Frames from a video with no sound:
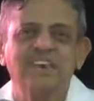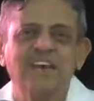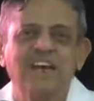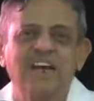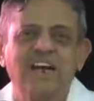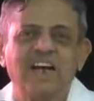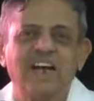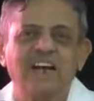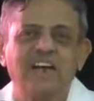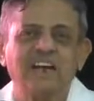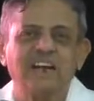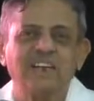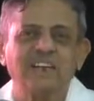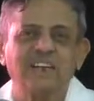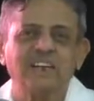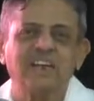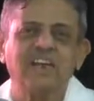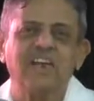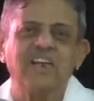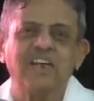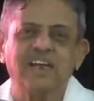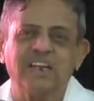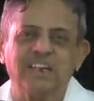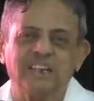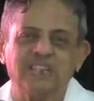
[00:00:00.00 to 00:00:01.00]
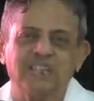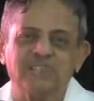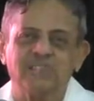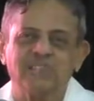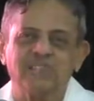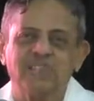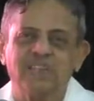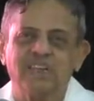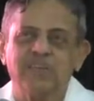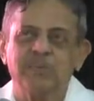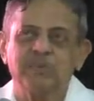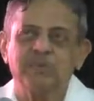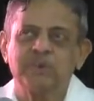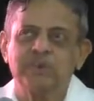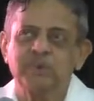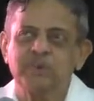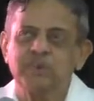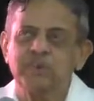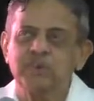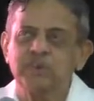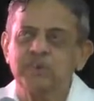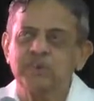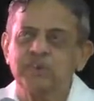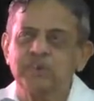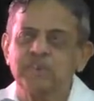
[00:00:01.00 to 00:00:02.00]
And Gnani, the
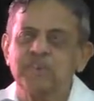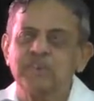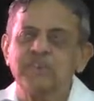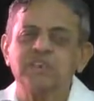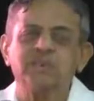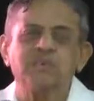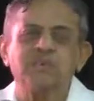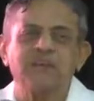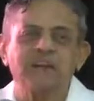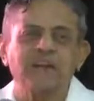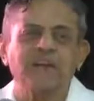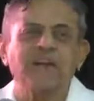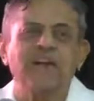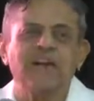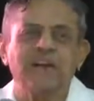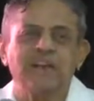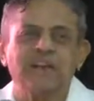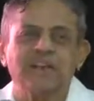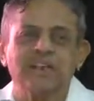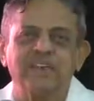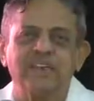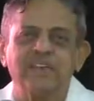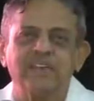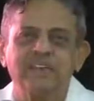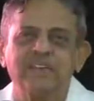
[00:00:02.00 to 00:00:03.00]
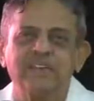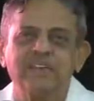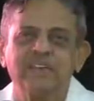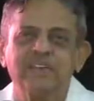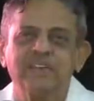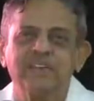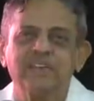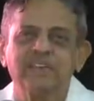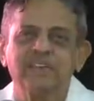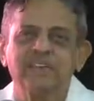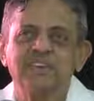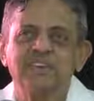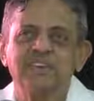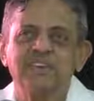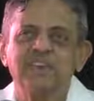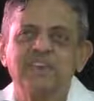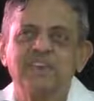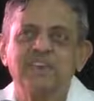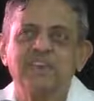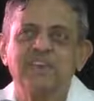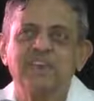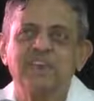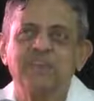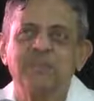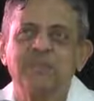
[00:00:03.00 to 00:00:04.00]
person who is search of reality.
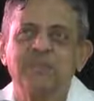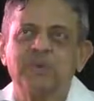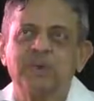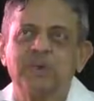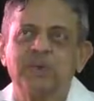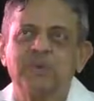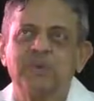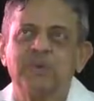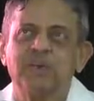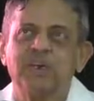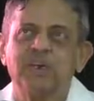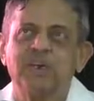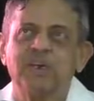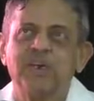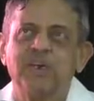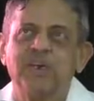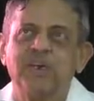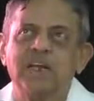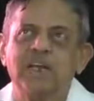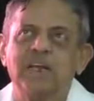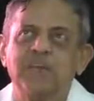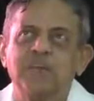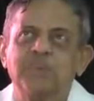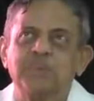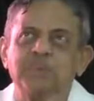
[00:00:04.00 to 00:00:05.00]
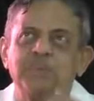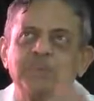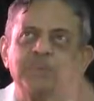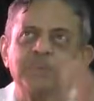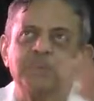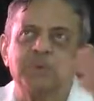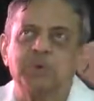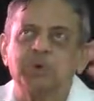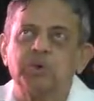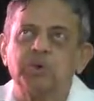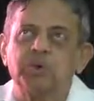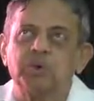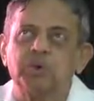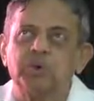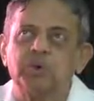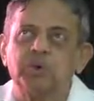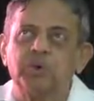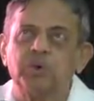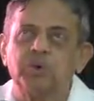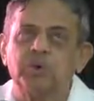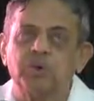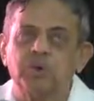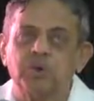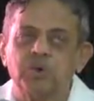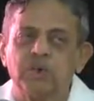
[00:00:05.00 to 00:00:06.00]
Is there a fundamental reality from this
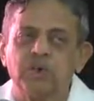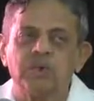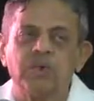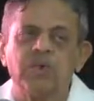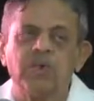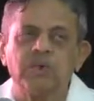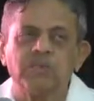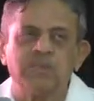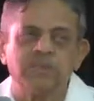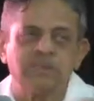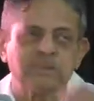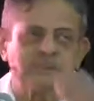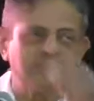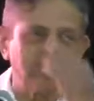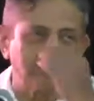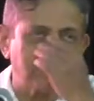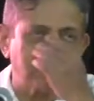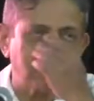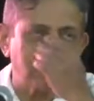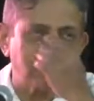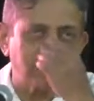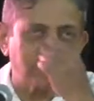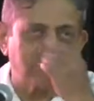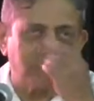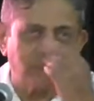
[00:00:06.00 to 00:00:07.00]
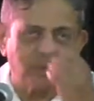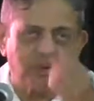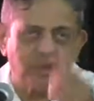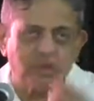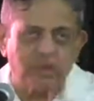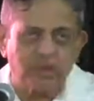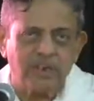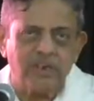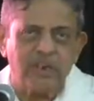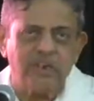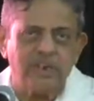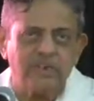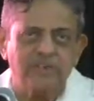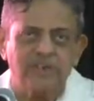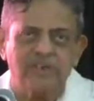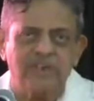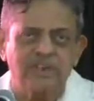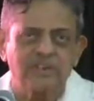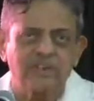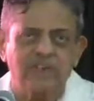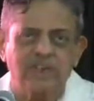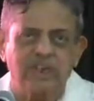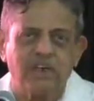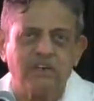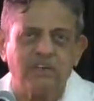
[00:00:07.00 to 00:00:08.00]
whole universe has come, the whole creation
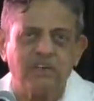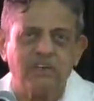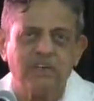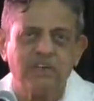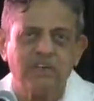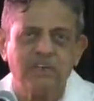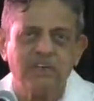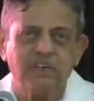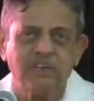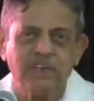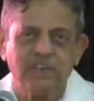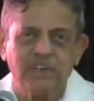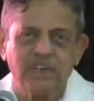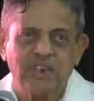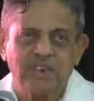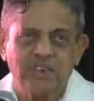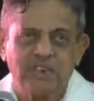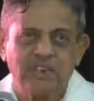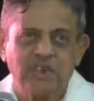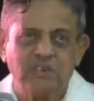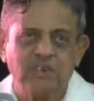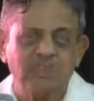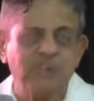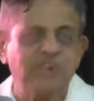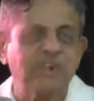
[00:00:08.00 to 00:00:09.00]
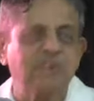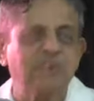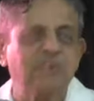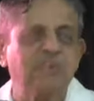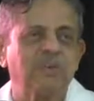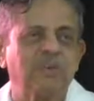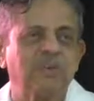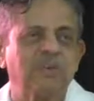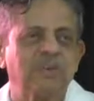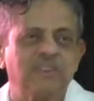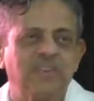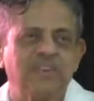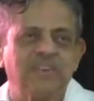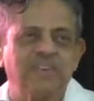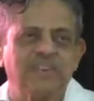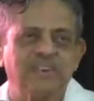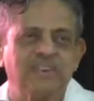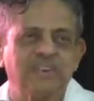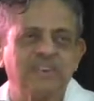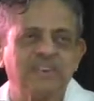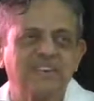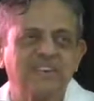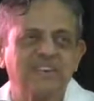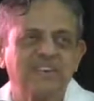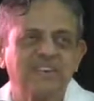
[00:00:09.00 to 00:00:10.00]
has come, that the objective of
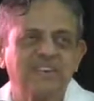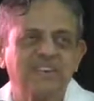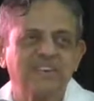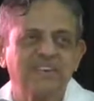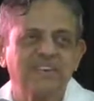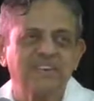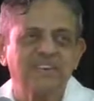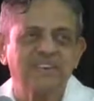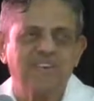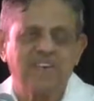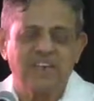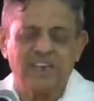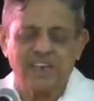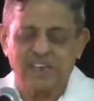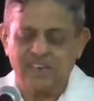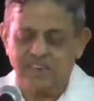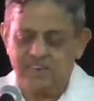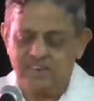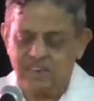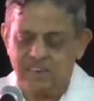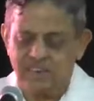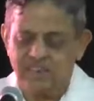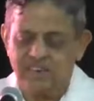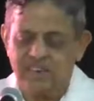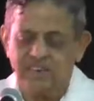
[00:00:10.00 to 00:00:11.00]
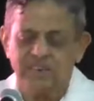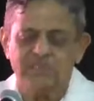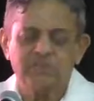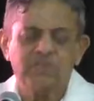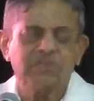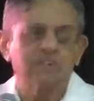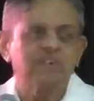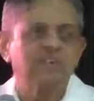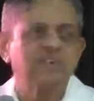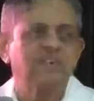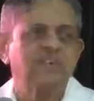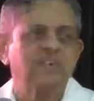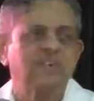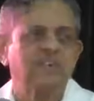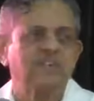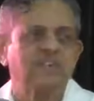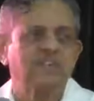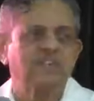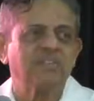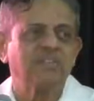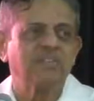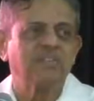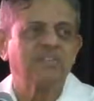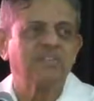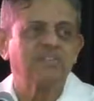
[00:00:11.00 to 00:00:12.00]
science, and person is
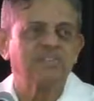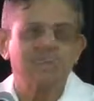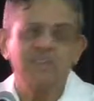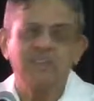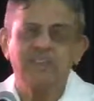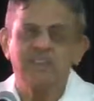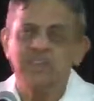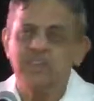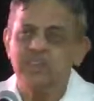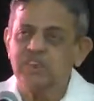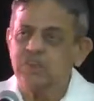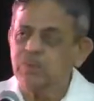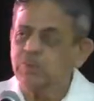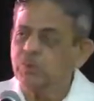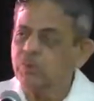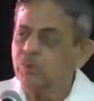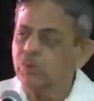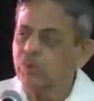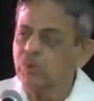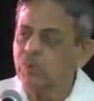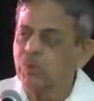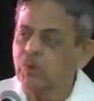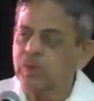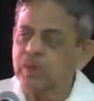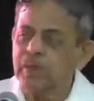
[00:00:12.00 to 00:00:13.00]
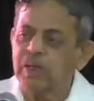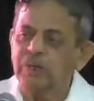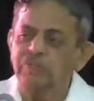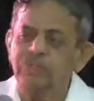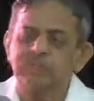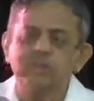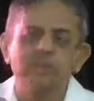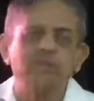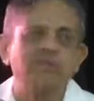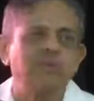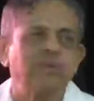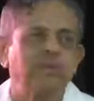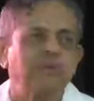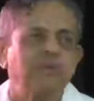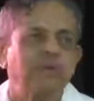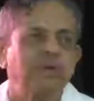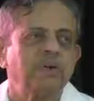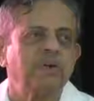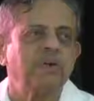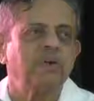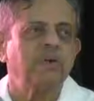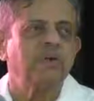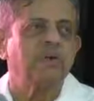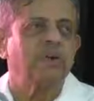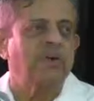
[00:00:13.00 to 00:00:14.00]
done. These are the 4 types of people
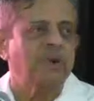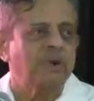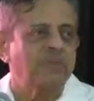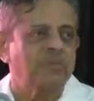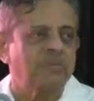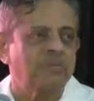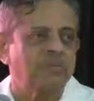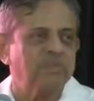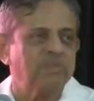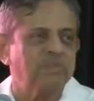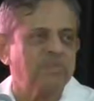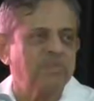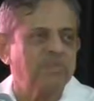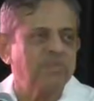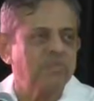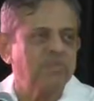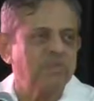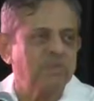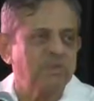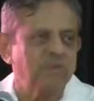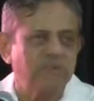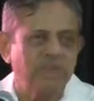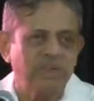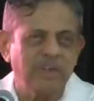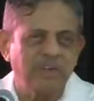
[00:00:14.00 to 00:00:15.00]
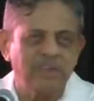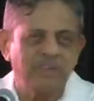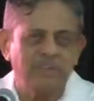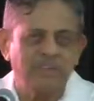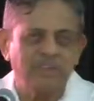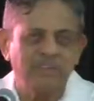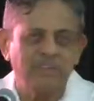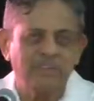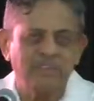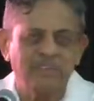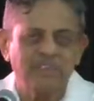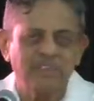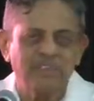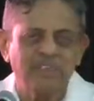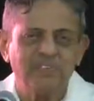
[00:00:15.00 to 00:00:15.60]
who come to me.